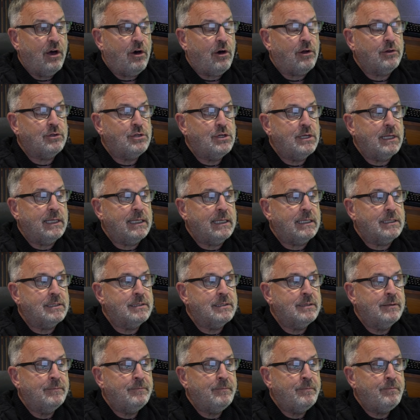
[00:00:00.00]
hot
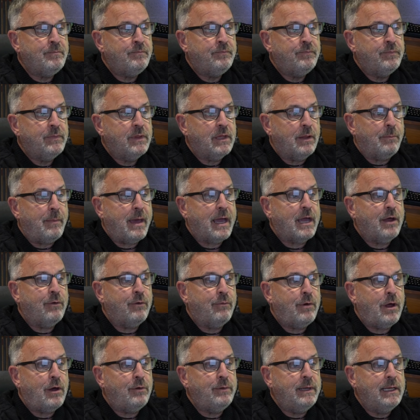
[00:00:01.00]
chilies. The
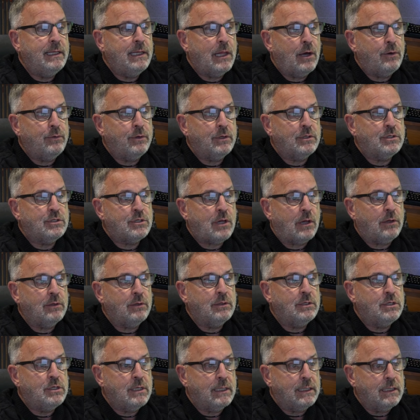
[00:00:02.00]
macaroni-loaded
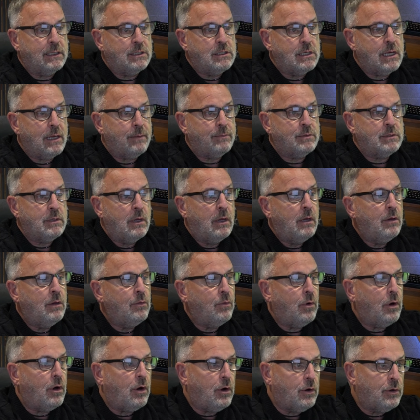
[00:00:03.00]
salt and chilli chips
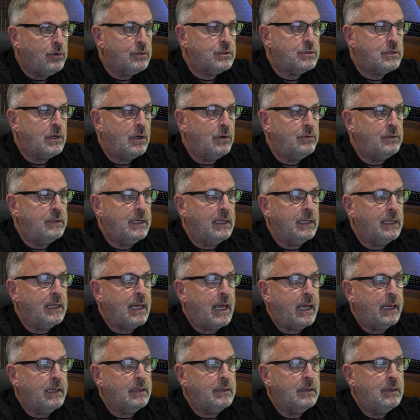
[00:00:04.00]
were also a
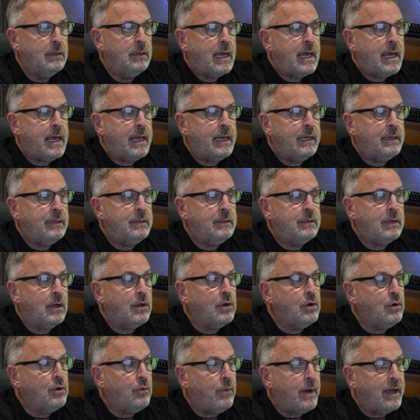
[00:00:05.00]
delight and
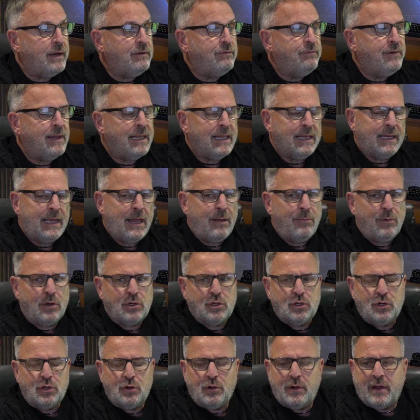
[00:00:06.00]
quite filling. Now, I'm
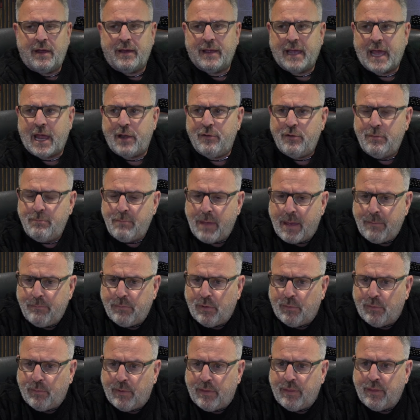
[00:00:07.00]
not sure, I can't
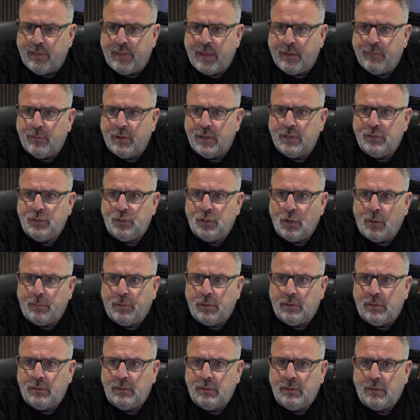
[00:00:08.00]
remember whether they were
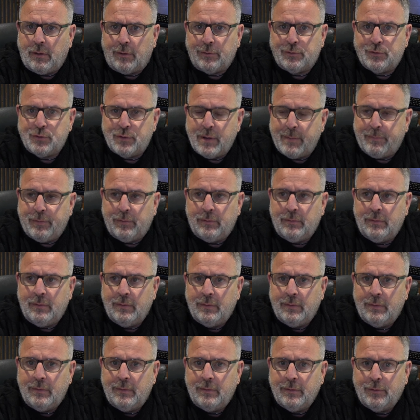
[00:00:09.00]
double or
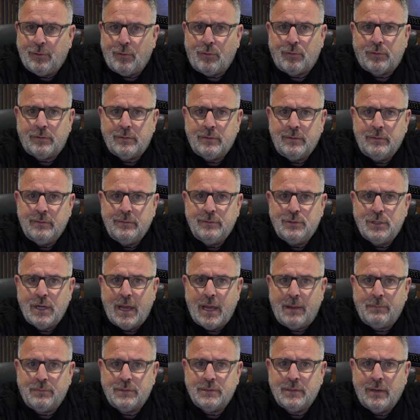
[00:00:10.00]
triple cooked
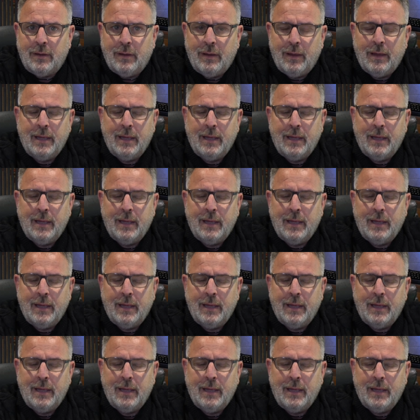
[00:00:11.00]
chips.